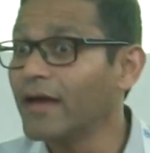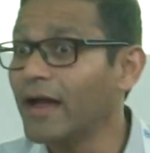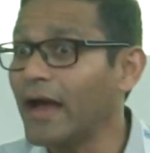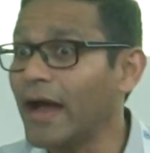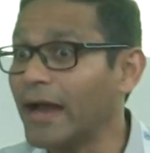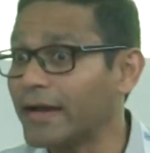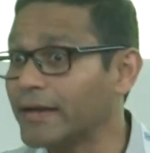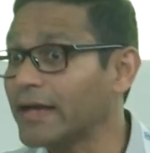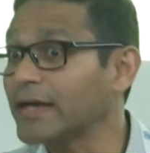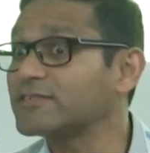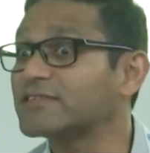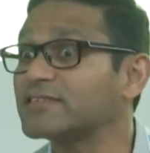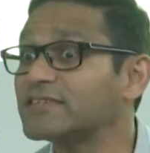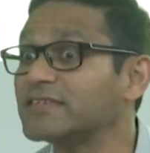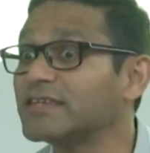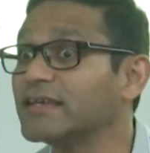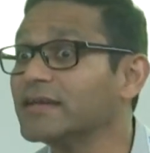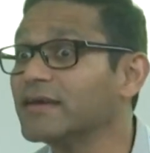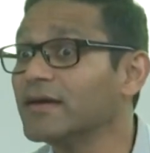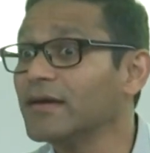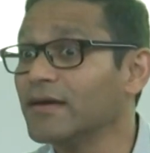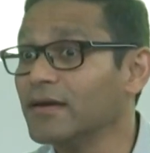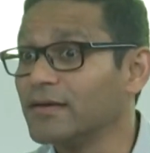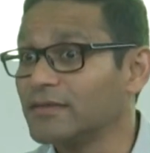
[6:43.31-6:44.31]
and I
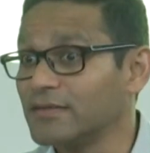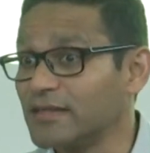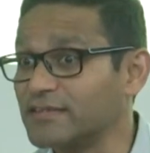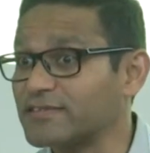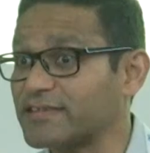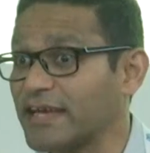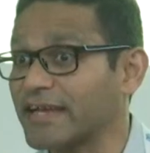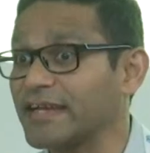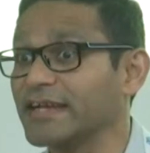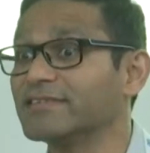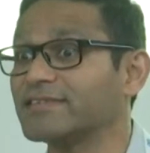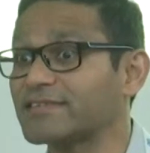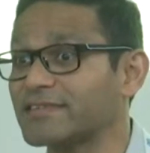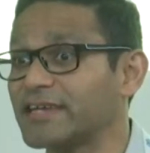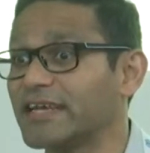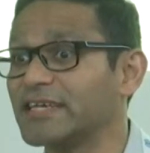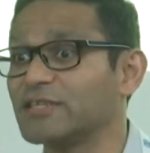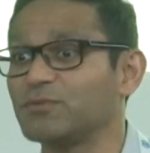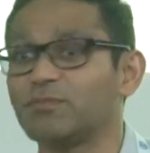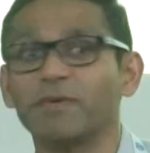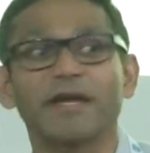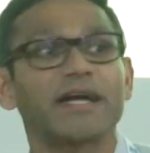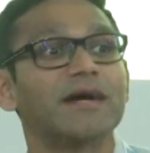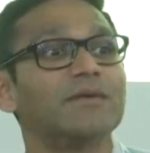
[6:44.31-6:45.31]
see the second
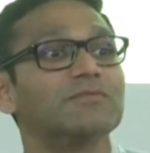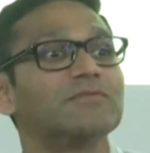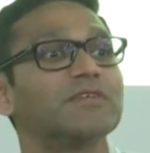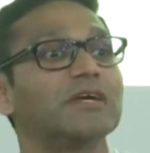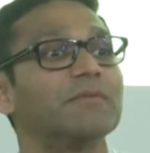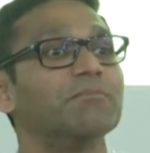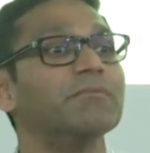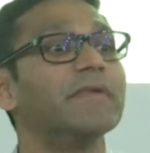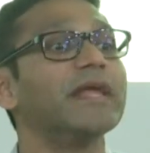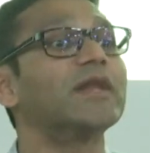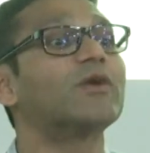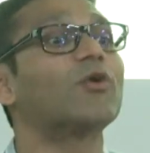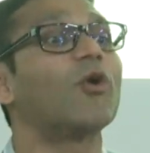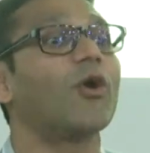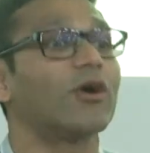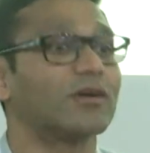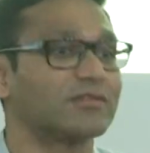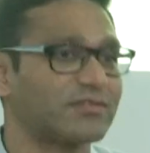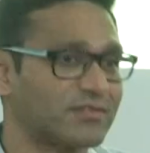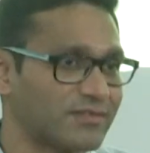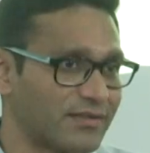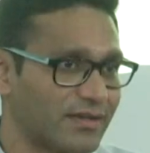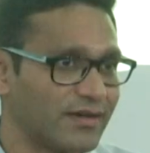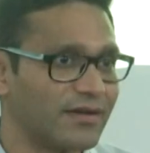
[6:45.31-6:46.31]
stage becomes a min
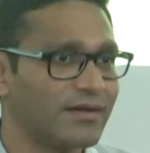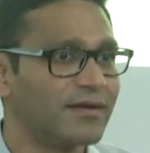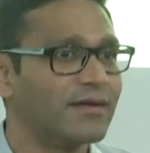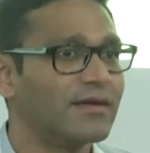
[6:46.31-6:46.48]
cost